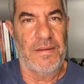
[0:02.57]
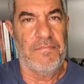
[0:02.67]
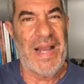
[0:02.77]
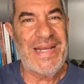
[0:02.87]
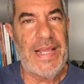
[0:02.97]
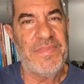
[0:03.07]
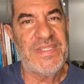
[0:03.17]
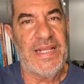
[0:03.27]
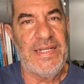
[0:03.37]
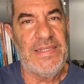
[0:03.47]
My name
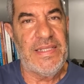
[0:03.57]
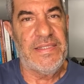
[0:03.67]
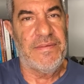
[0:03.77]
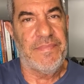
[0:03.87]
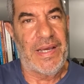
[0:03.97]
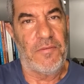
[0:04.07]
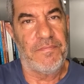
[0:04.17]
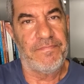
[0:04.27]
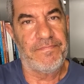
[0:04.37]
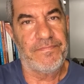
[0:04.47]
is Eddie
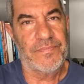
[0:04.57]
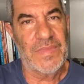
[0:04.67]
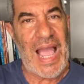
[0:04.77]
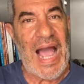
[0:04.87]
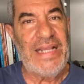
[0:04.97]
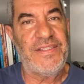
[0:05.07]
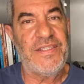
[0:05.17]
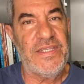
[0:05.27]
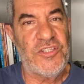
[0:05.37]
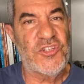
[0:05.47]
Lindenbaum. I
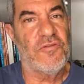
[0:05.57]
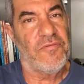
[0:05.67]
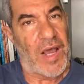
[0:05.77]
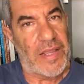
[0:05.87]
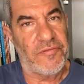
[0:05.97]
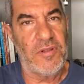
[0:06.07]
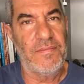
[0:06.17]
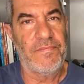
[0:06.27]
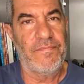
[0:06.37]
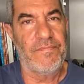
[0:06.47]
teach
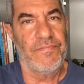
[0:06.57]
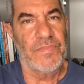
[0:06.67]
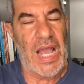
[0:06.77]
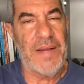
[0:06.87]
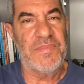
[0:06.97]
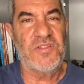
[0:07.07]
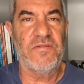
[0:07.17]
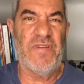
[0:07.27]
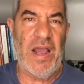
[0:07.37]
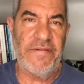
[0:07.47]
survival. I'm a
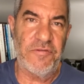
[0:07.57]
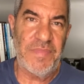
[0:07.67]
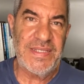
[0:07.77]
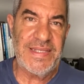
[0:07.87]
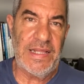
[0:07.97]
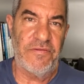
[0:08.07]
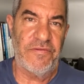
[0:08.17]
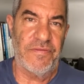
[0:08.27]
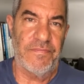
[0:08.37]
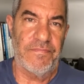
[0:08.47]
survivor
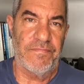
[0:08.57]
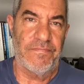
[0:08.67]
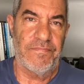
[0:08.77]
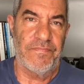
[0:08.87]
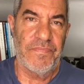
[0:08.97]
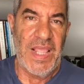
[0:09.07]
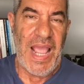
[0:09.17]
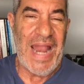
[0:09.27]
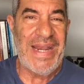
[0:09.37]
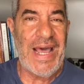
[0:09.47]
myself,
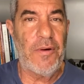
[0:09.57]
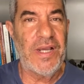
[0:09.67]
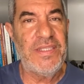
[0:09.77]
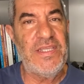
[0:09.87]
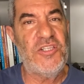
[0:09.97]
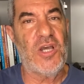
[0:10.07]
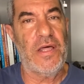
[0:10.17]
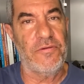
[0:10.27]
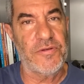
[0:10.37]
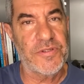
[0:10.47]
and now I teach
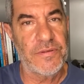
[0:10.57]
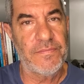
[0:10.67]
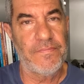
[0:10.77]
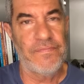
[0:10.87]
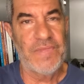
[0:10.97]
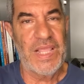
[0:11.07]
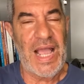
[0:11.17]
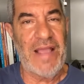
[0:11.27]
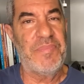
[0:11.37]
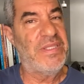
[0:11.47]
others.
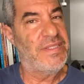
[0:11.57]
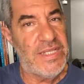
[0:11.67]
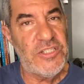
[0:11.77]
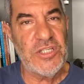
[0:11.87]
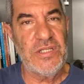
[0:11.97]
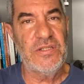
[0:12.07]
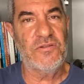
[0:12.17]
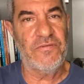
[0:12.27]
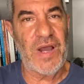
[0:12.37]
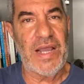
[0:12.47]
I've been teaching
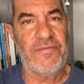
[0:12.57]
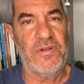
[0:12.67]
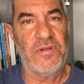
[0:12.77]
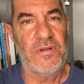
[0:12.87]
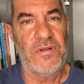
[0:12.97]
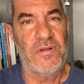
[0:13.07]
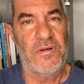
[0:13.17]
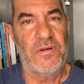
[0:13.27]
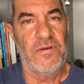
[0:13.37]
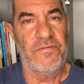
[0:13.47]
survival
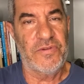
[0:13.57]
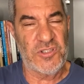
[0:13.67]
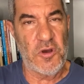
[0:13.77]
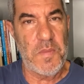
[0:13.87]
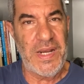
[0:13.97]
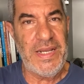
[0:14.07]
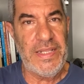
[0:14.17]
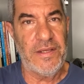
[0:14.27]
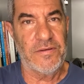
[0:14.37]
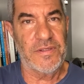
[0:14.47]
for so many
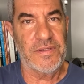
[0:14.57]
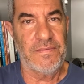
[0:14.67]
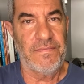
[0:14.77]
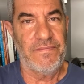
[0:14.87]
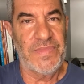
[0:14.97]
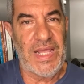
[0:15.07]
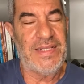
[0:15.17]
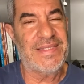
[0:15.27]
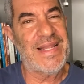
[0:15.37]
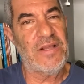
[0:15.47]
years that
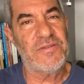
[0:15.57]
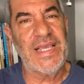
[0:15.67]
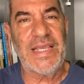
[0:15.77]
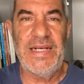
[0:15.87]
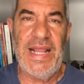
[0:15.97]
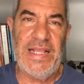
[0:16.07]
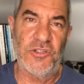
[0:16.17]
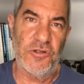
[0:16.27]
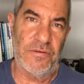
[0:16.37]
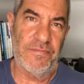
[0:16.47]
it's now second
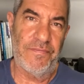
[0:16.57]
nature.